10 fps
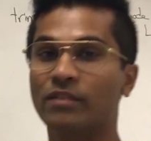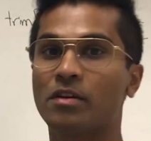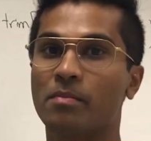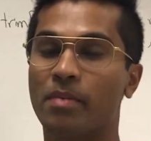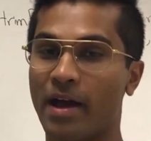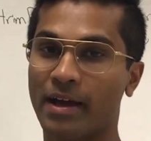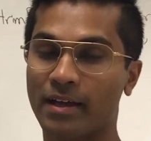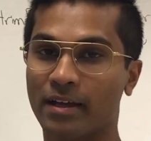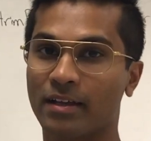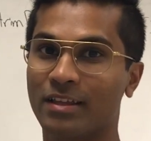to give it
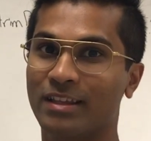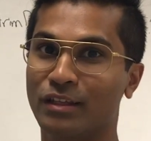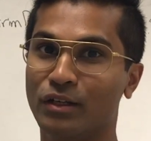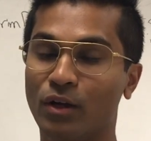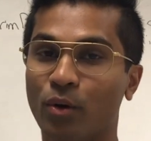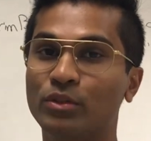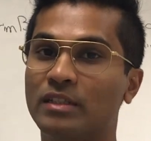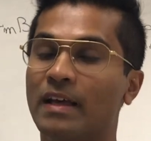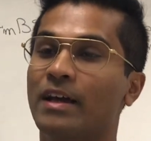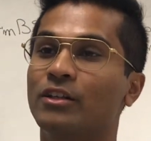back the
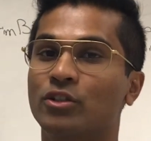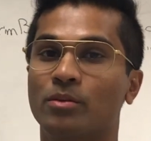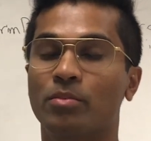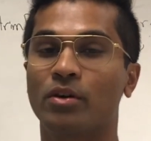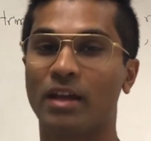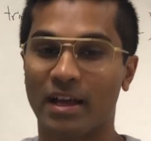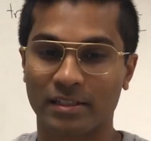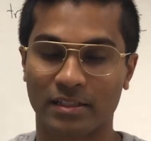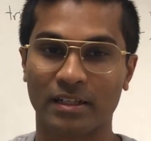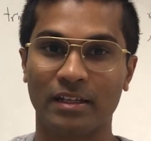nodes that it should put
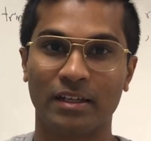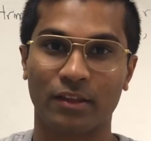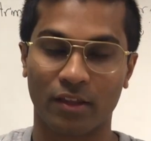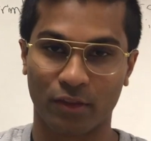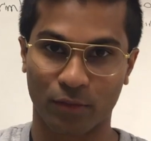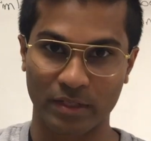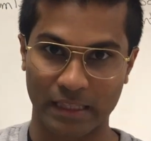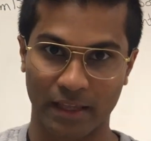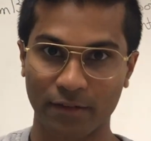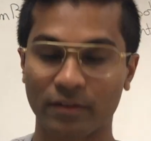as
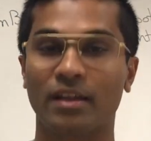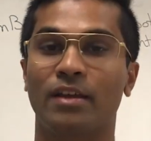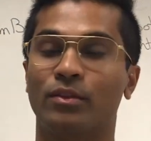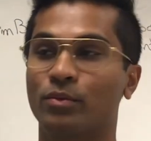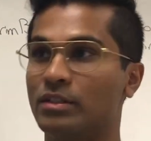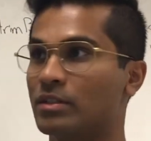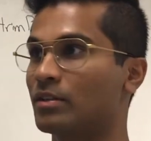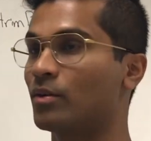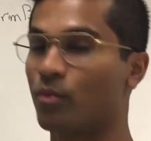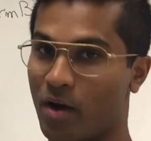threes left and
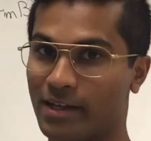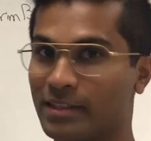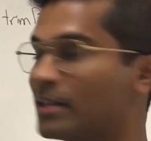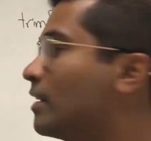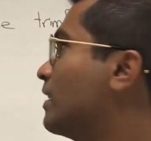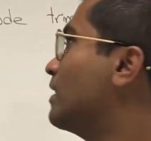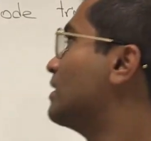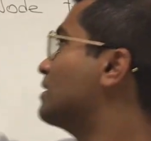threes right.